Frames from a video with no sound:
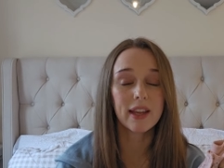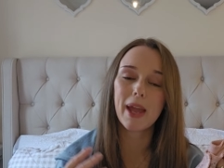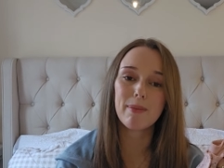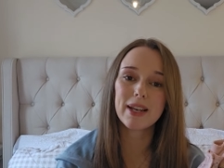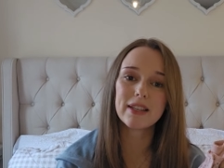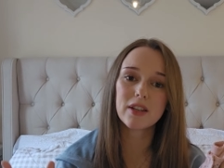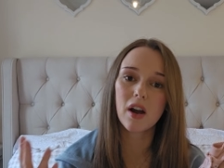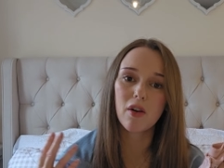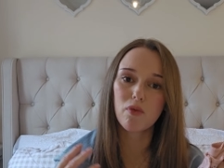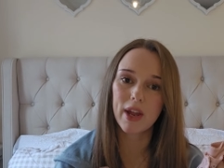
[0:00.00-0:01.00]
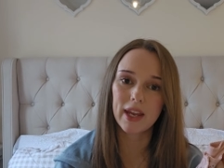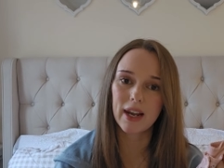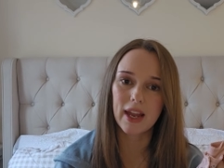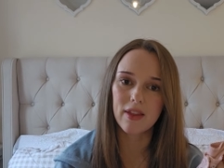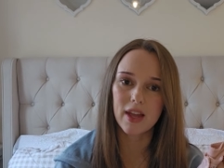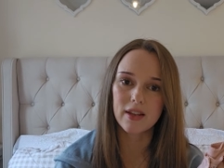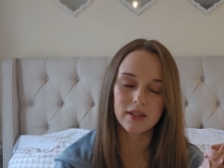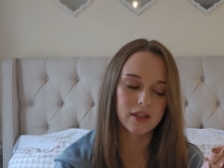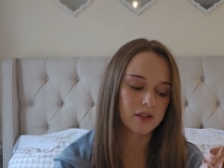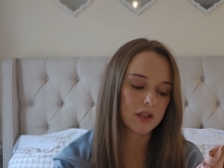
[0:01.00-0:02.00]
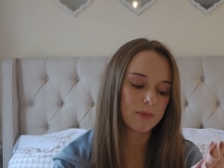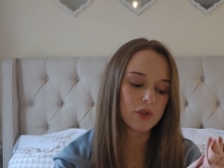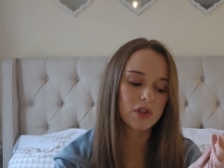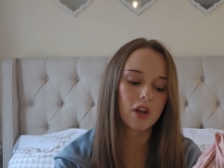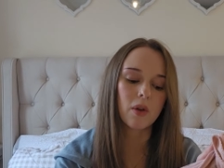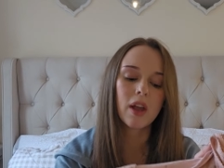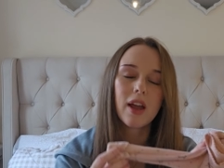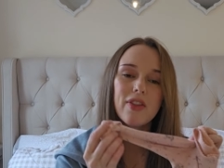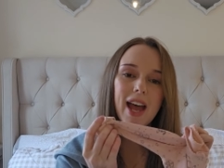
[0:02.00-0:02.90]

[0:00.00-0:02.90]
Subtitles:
babies can't regulate their systems, so their